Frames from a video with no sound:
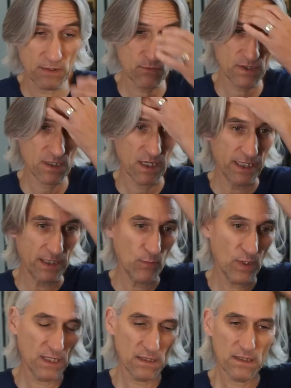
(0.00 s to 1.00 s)
resign?
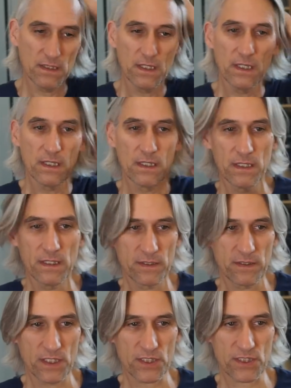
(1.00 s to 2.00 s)
Well,
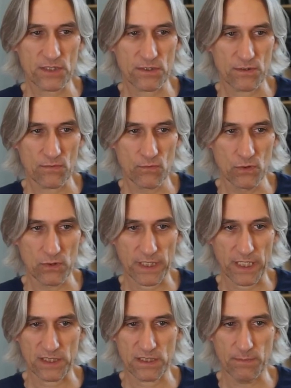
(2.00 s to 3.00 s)
this rook
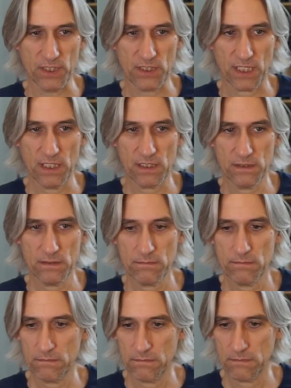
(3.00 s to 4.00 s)
has to be taken.
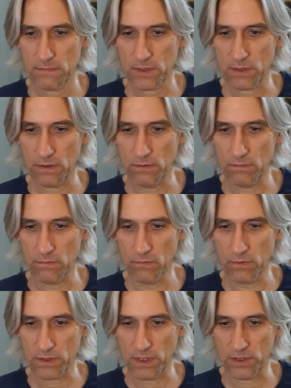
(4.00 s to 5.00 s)
So
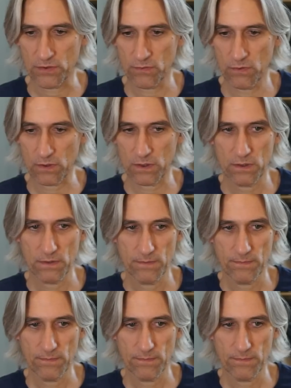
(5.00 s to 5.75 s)
rook takes rook.